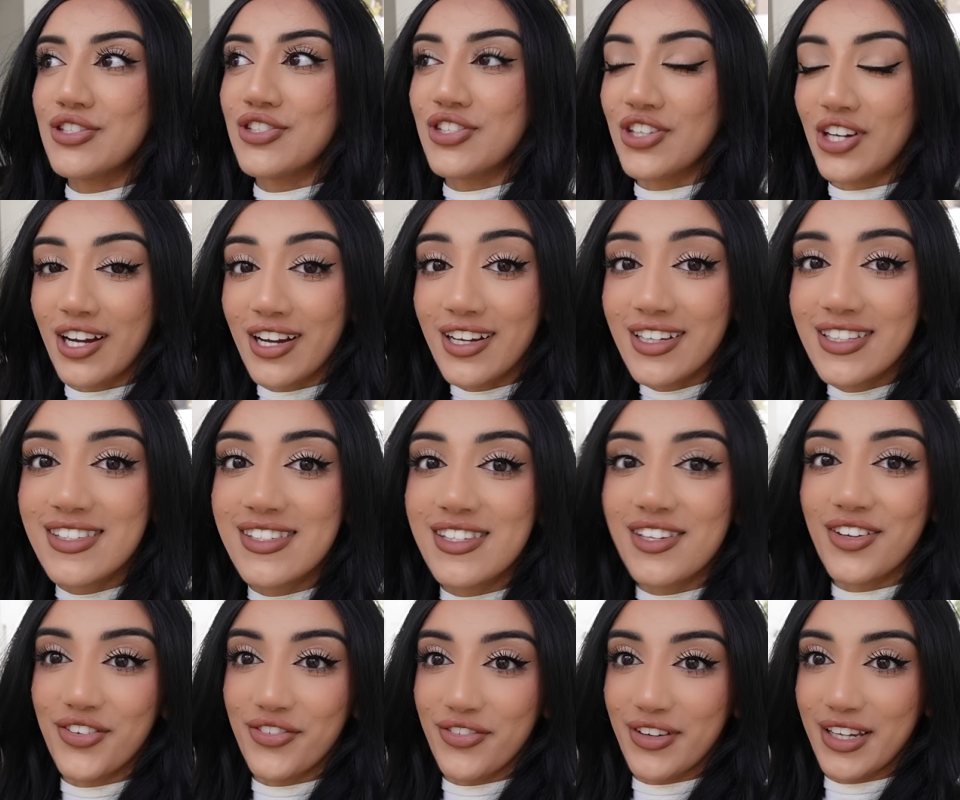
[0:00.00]
Just
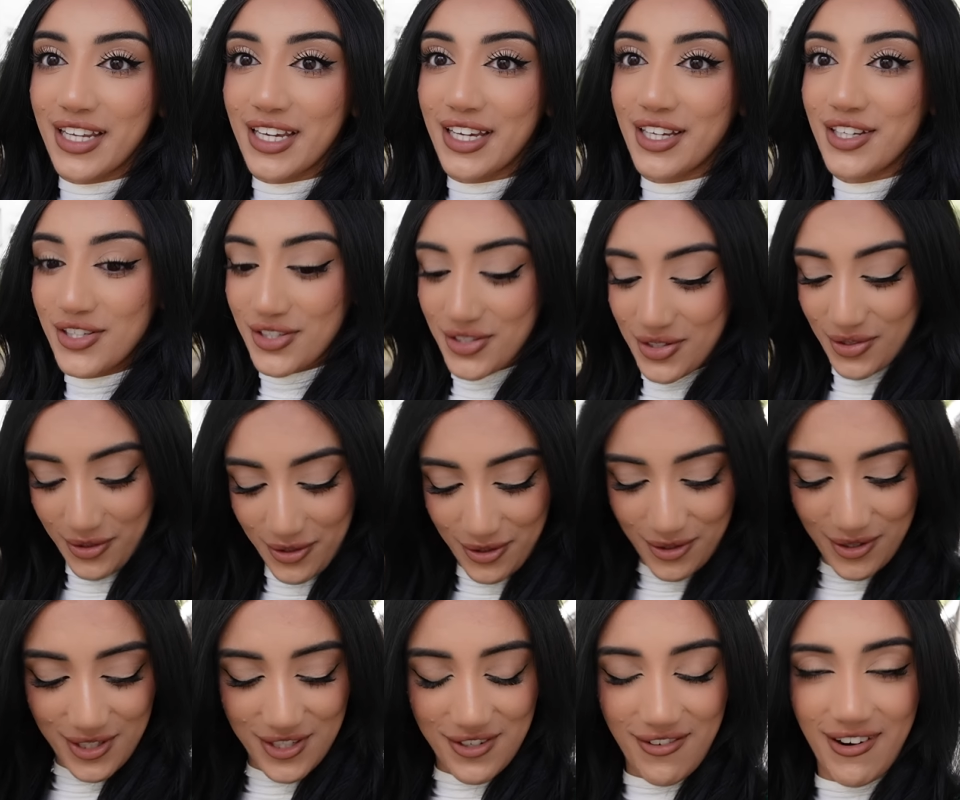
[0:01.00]
finished
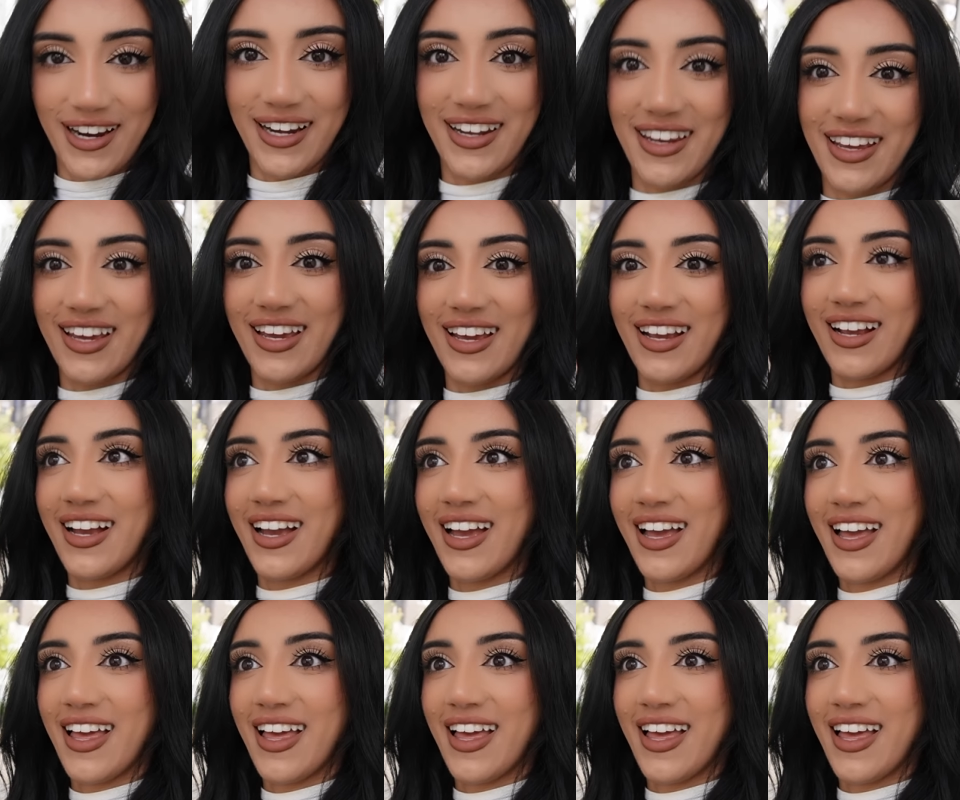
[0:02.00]
horse riding.